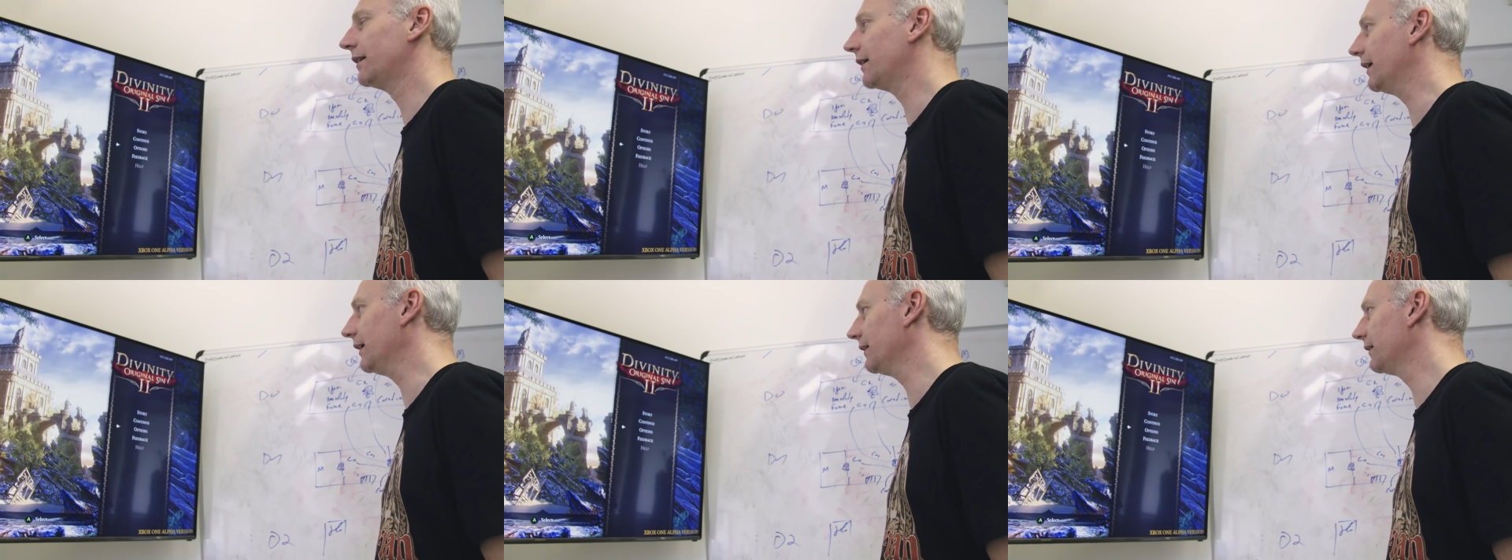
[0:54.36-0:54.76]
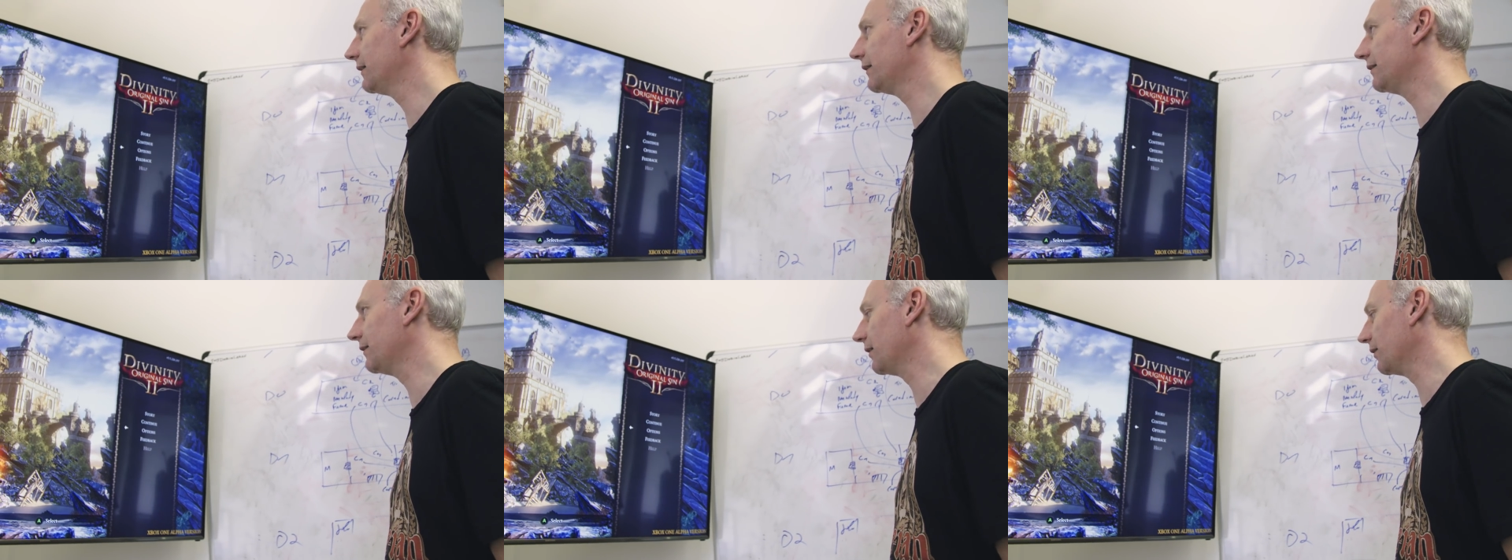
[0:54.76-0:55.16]
alright,
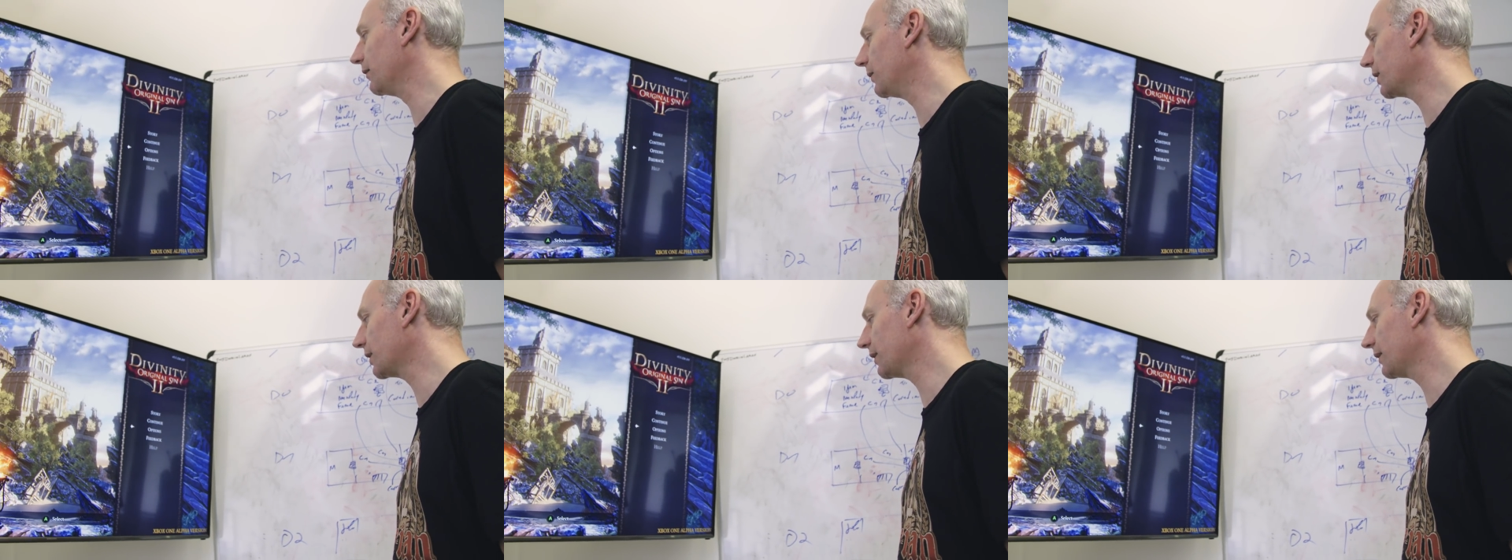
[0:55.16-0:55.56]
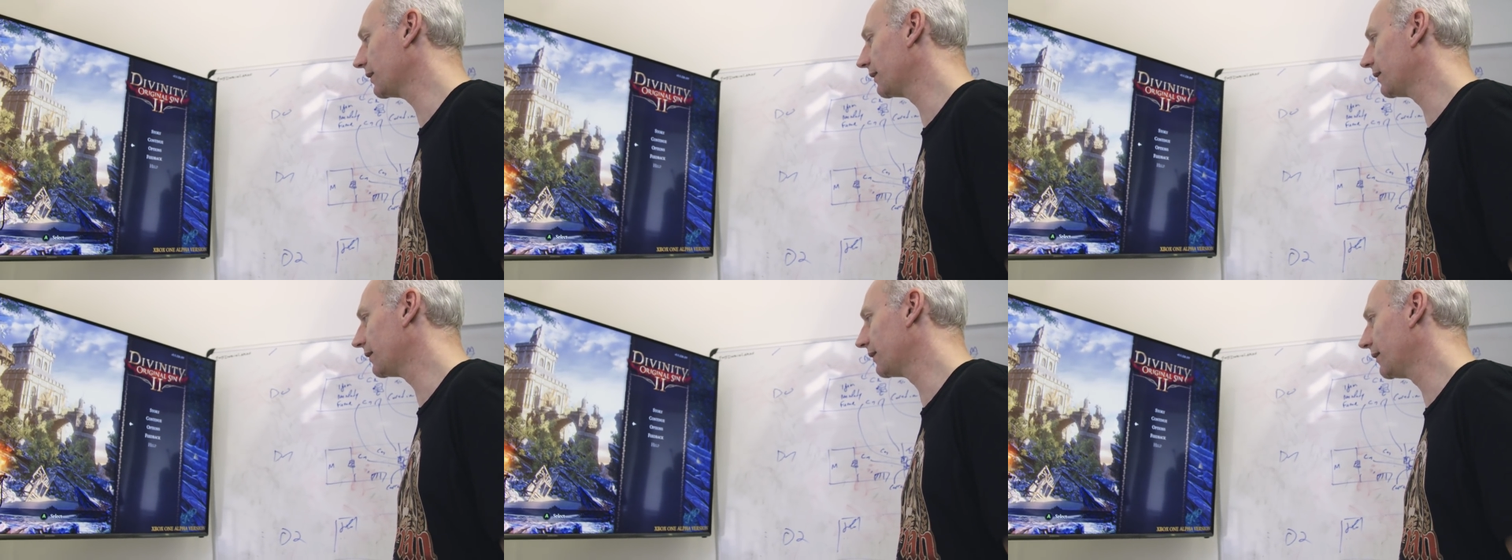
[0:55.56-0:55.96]
this is not gonna work,
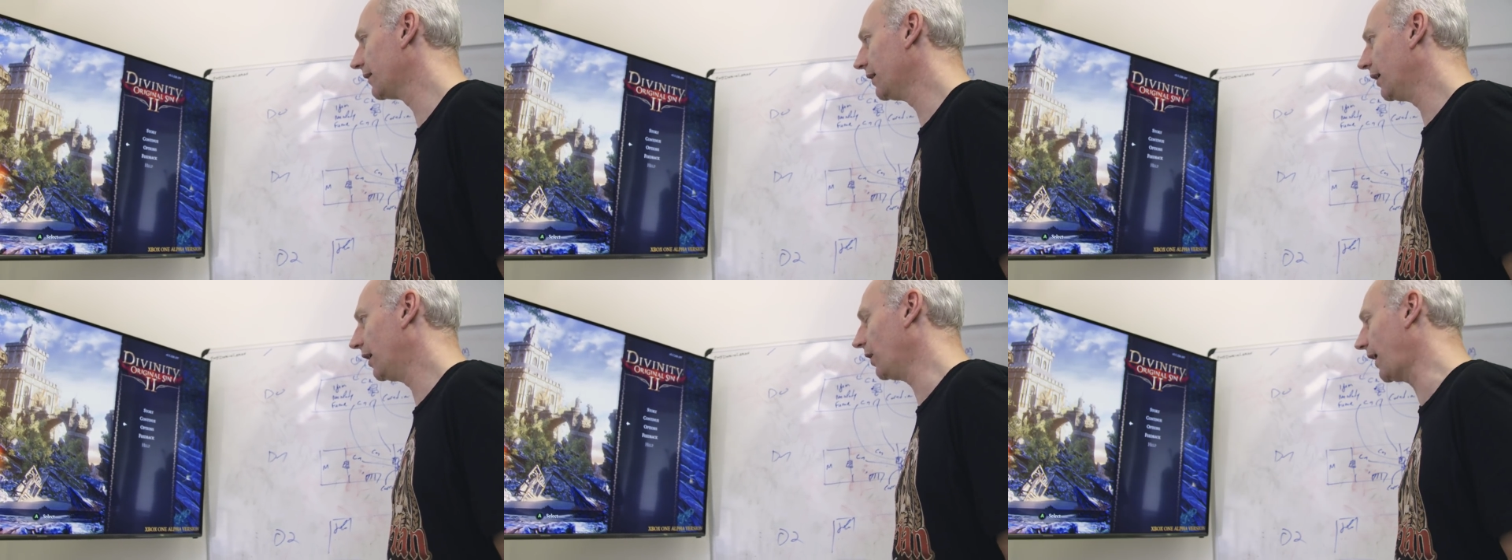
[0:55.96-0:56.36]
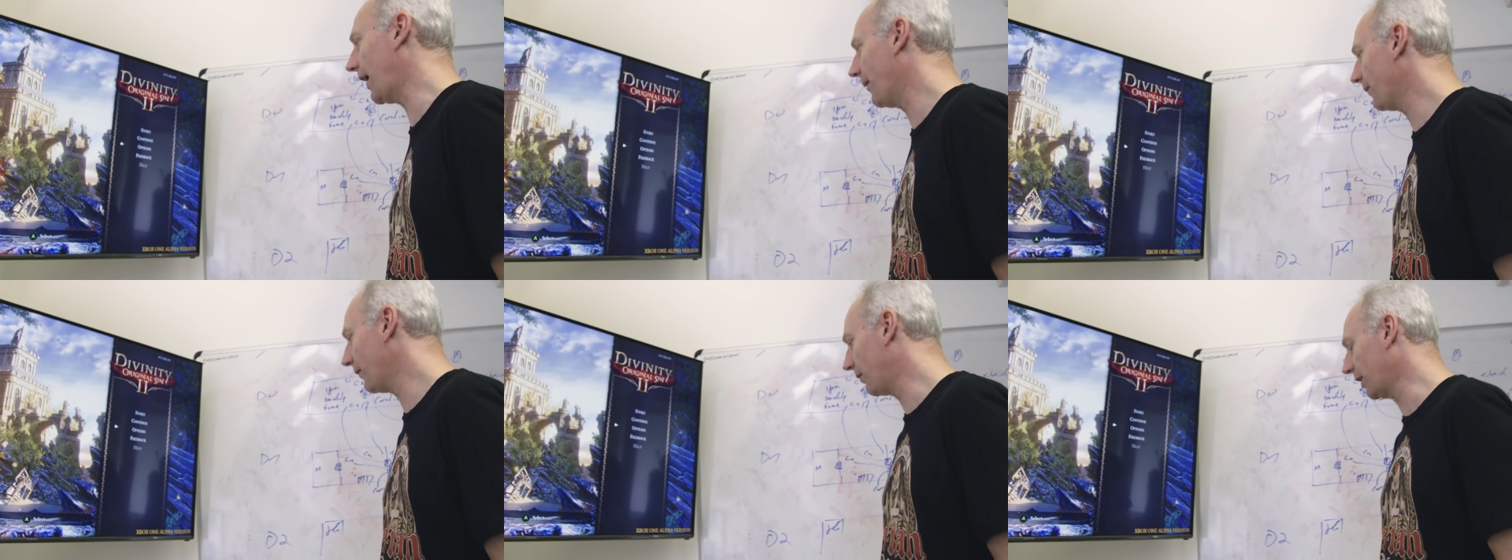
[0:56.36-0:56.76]

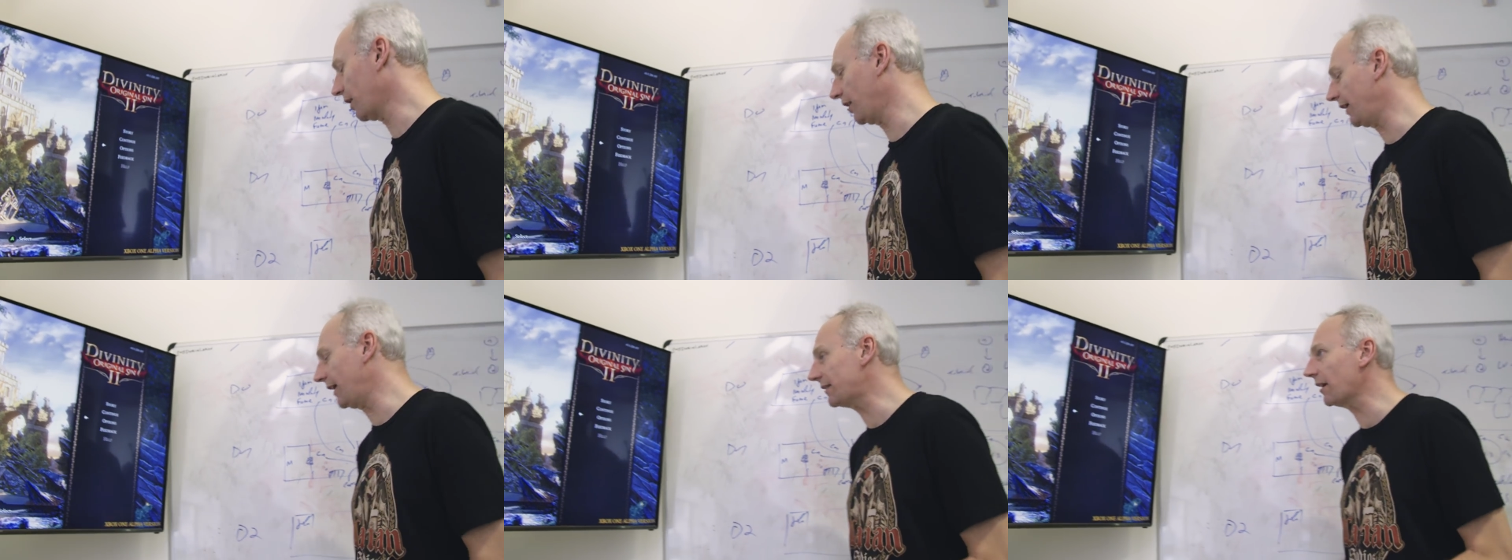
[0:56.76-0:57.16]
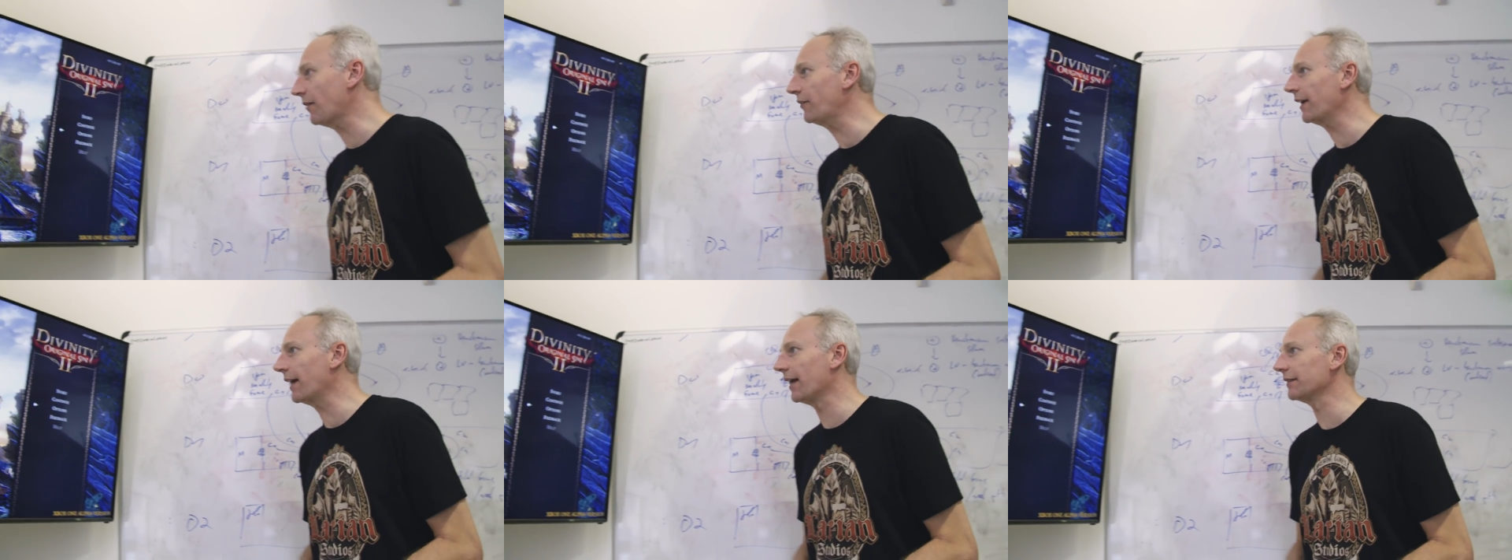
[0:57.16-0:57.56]
okay, we're gonna need
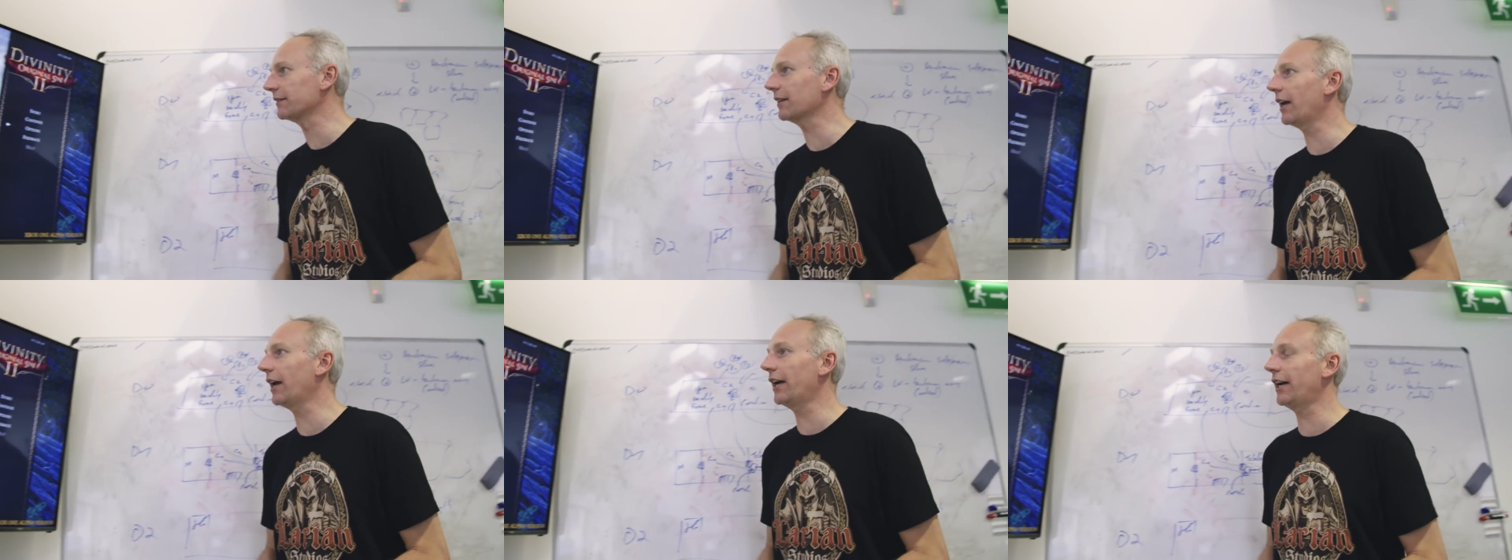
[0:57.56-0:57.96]
something else,